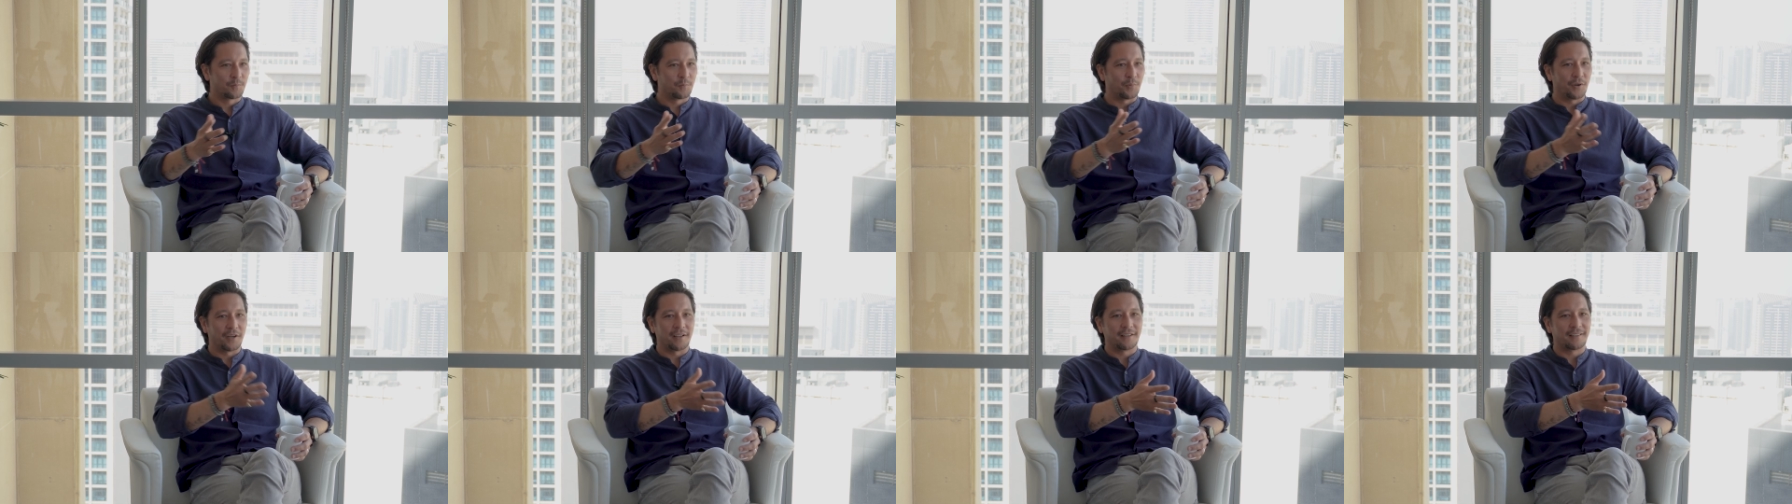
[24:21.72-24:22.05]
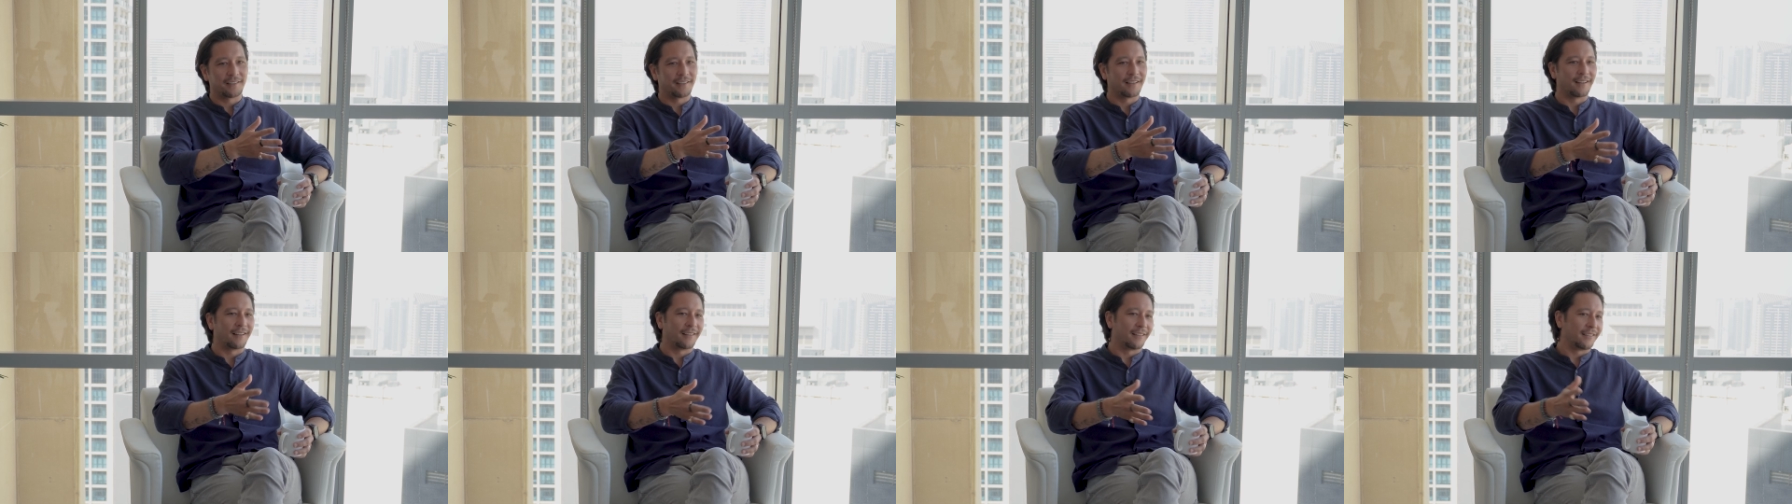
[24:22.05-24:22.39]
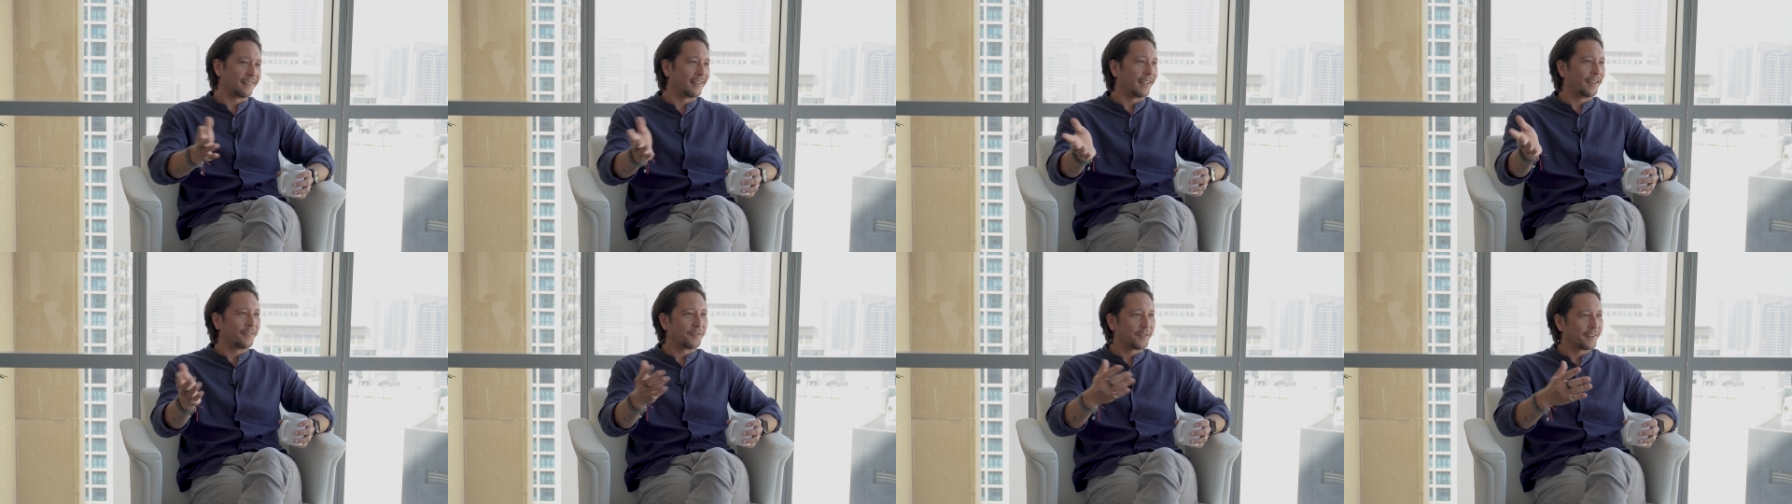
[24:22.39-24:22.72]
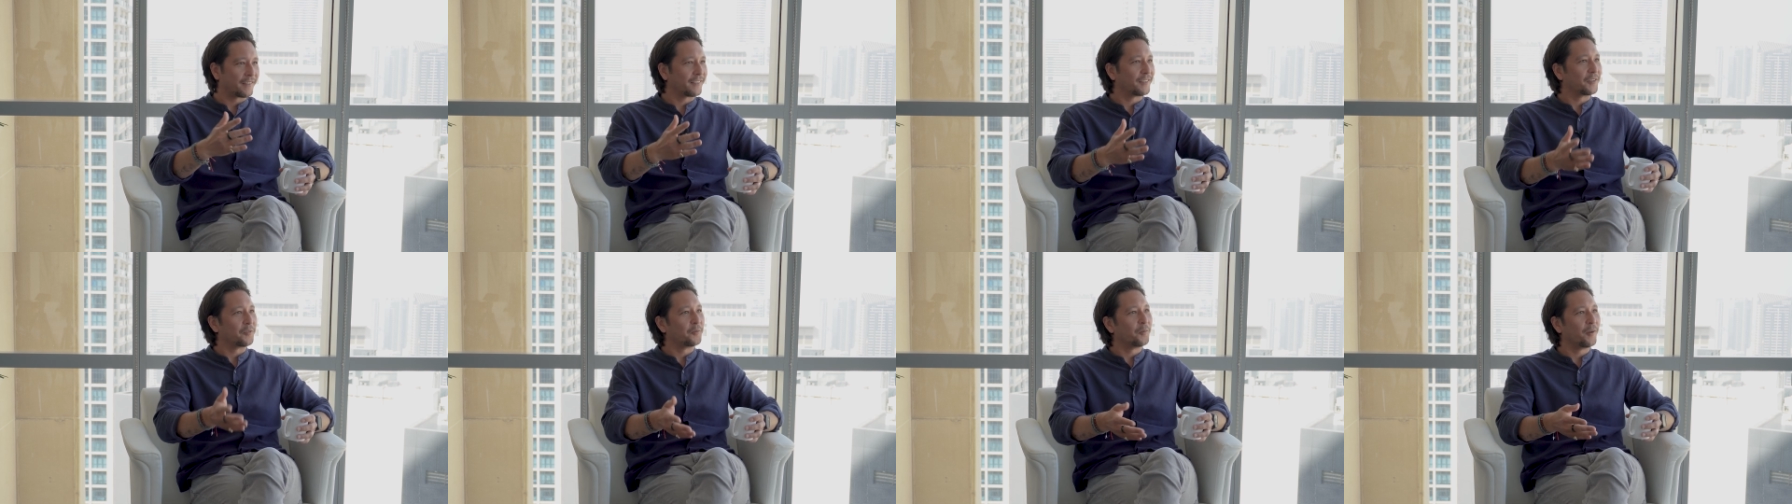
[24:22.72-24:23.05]
but uh, life
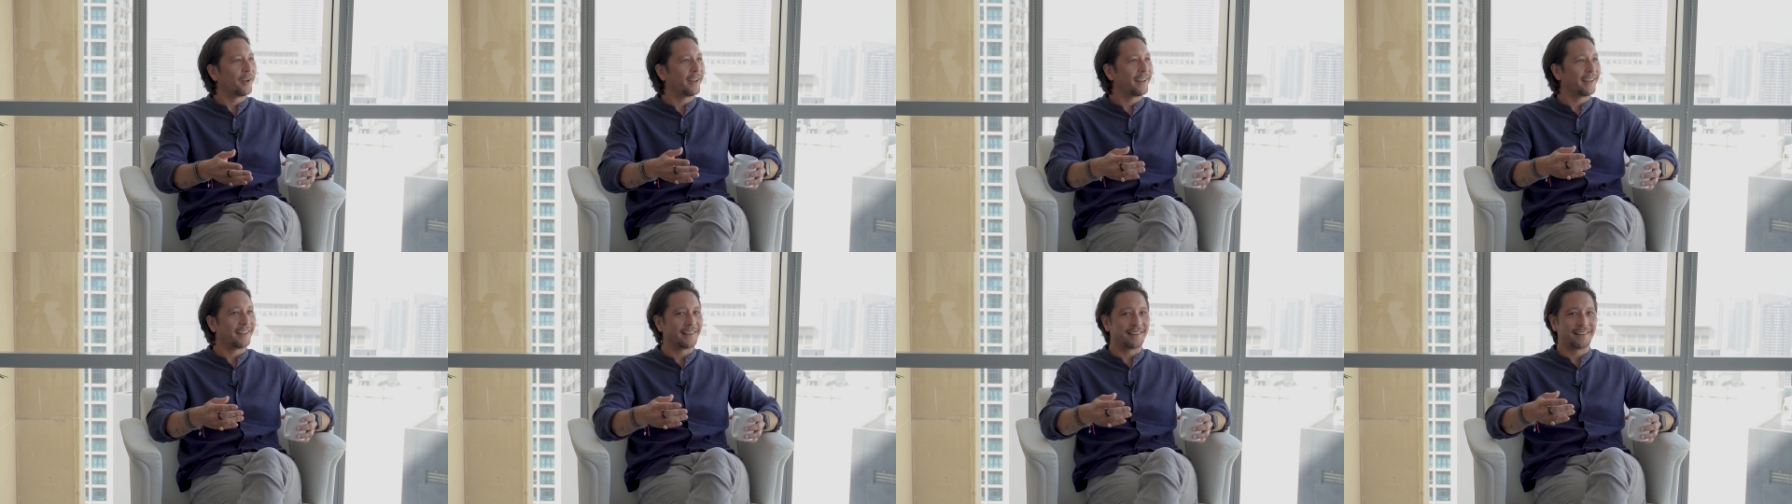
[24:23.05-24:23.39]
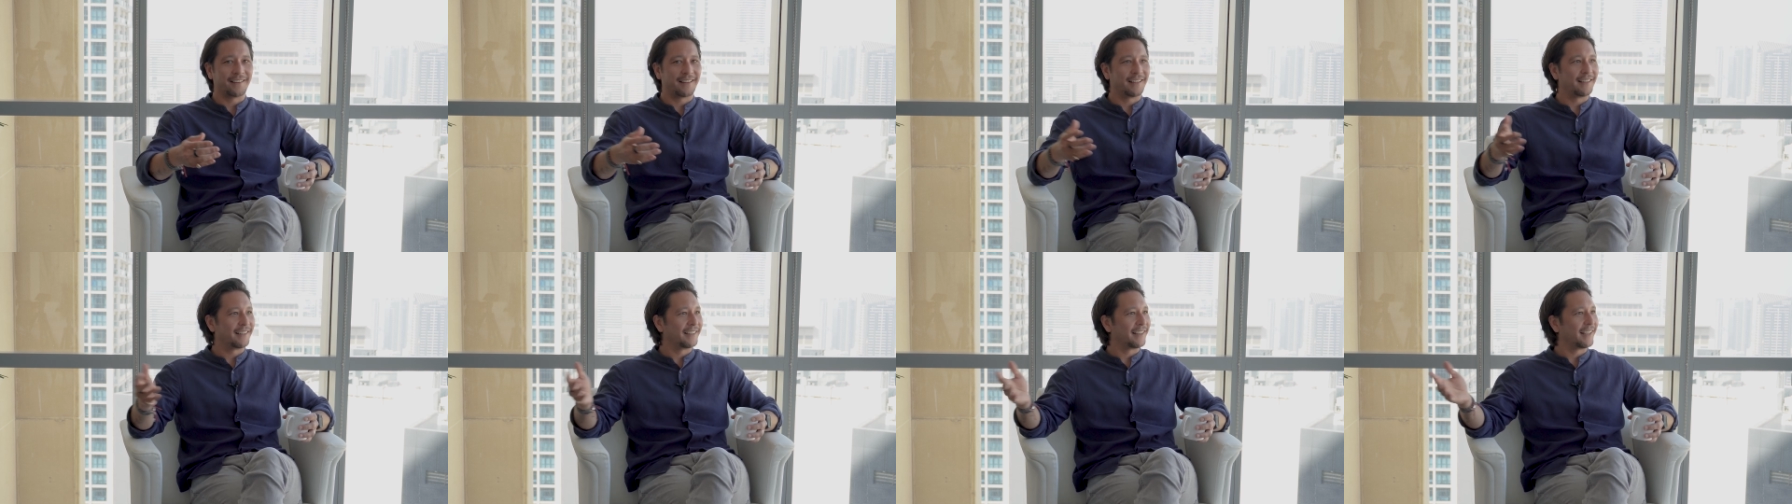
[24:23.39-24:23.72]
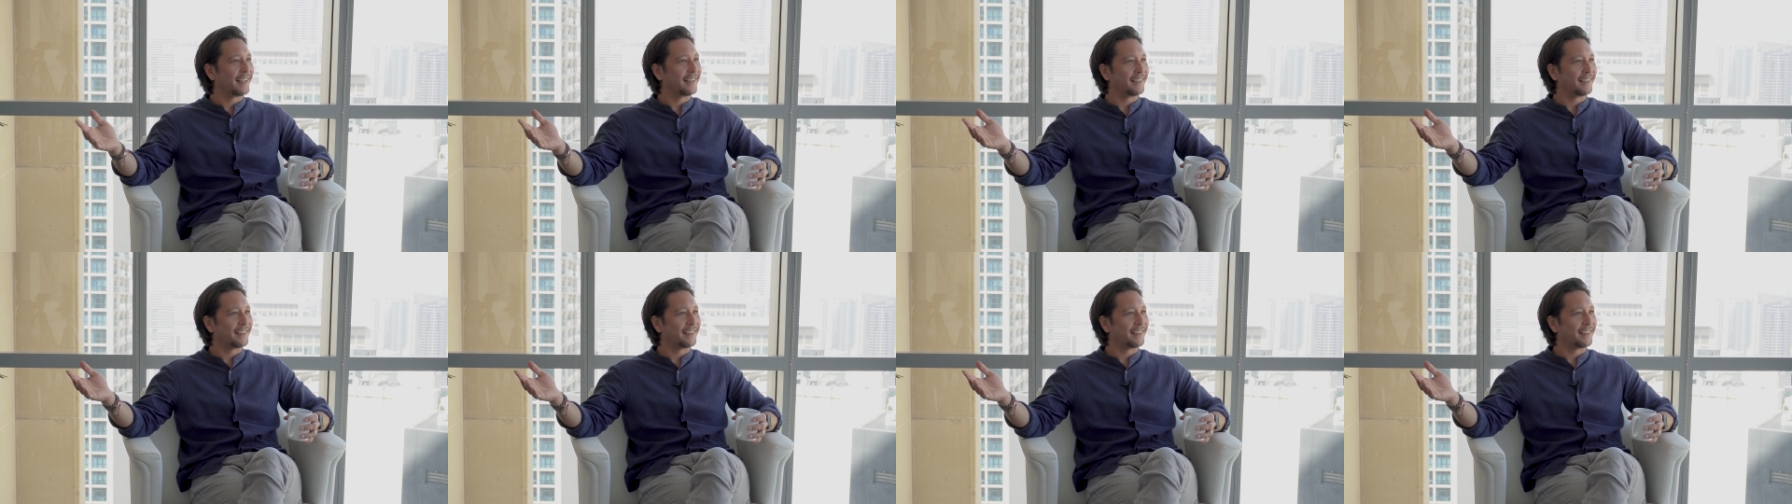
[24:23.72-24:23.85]
gets in the way and in the